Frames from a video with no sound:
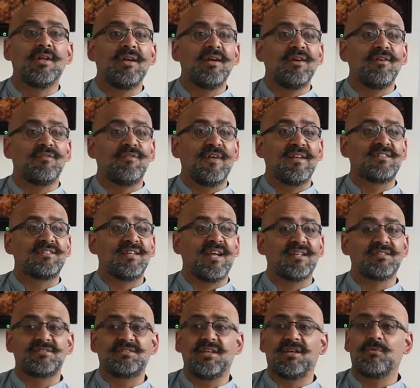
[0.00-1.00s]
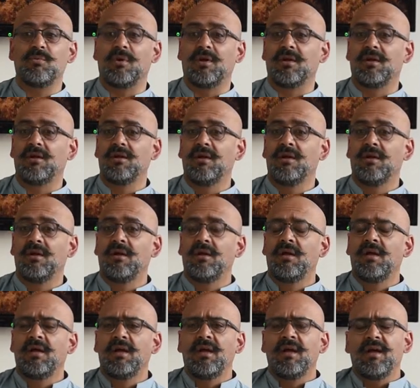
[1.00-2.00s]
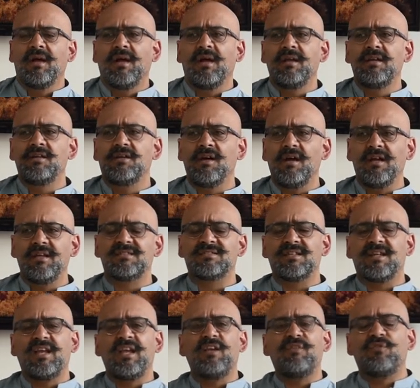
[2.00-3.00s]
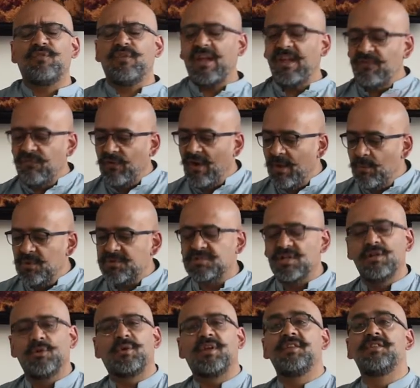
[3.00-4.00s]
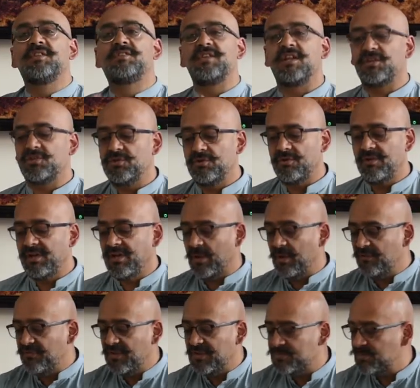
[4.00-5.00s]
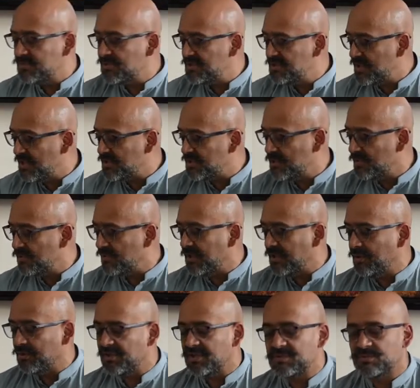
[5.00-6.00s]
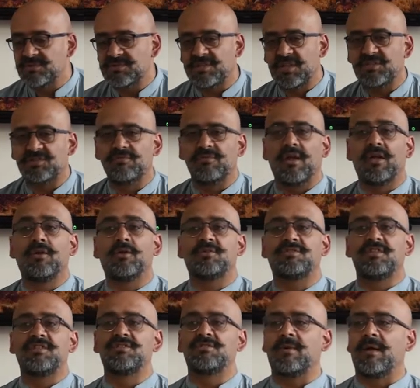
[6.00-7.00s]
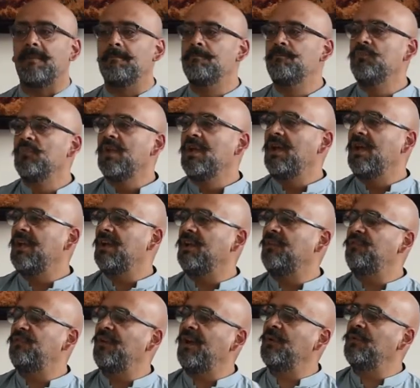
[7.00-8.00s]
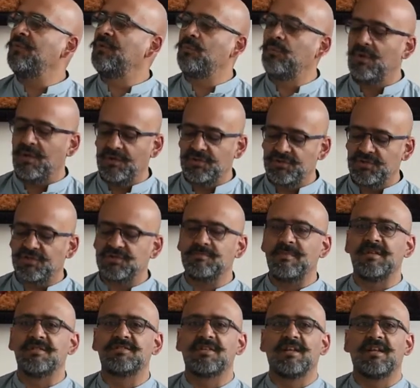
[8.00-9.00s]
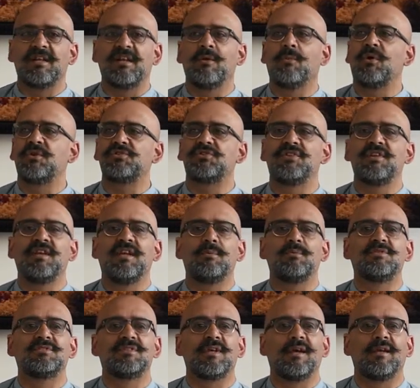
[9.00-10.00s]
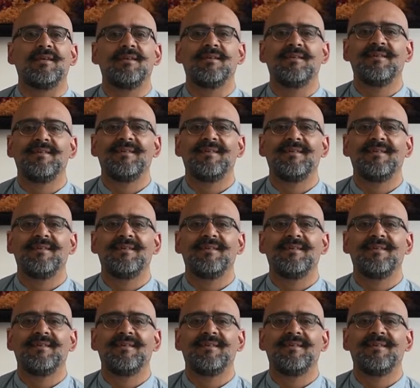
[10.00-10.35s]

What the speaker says: Fantastic one. And guys, if I were to look in the dictionary now, if this was a dictionary, or this was a dictionary, I looked into it, and I found the word judgmentally in here, what do you think it would say?